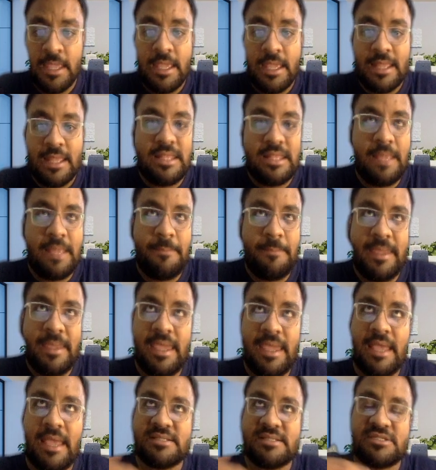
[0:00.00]
they
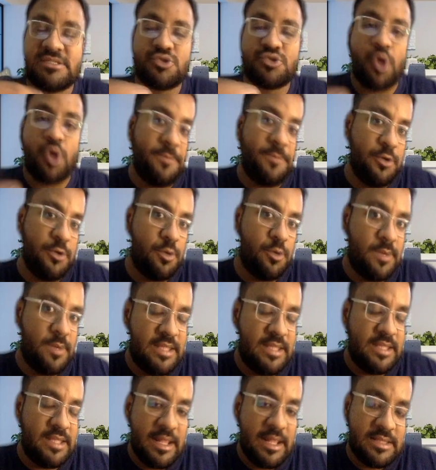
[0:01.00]
may just stop you over
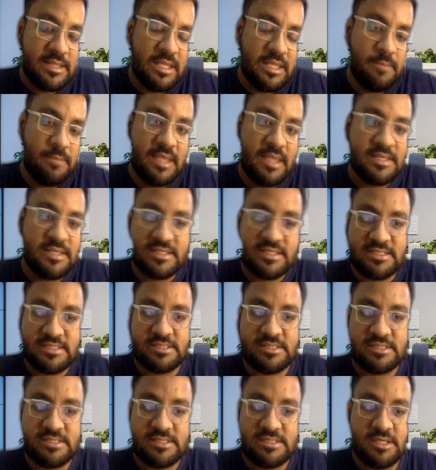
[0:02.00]
there, and they may
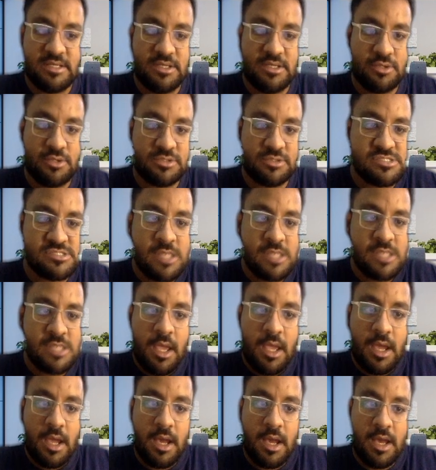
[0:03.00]
just
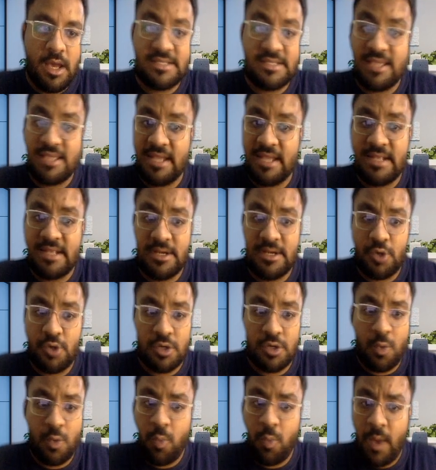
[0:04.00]
say that,
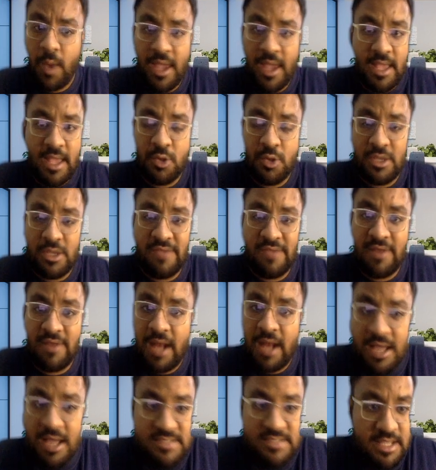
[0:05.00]
doctor, why are you even
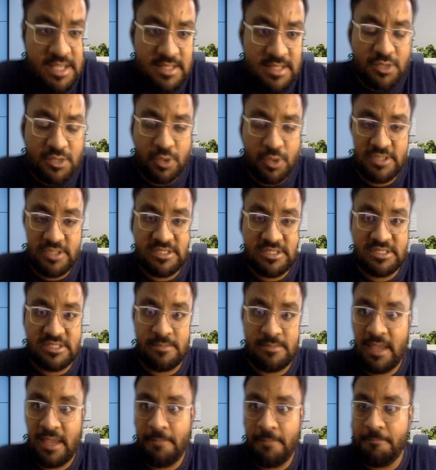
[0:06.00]
asking these questions?
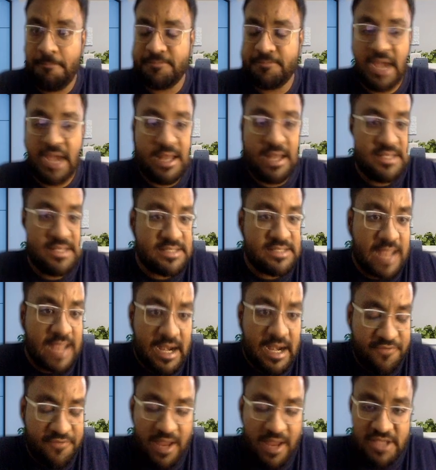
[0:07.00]
My child just
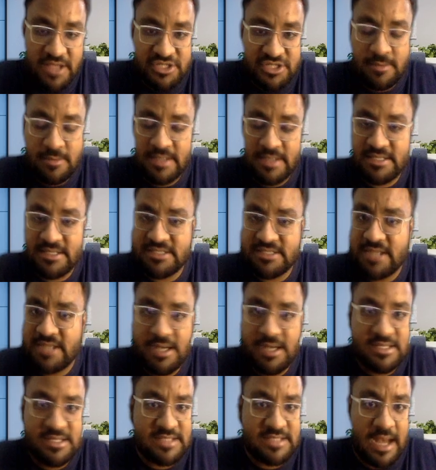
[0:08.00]
had a fracture, my just
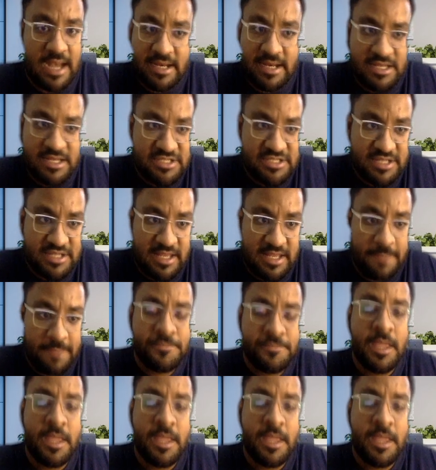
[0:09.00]
child just had an injury,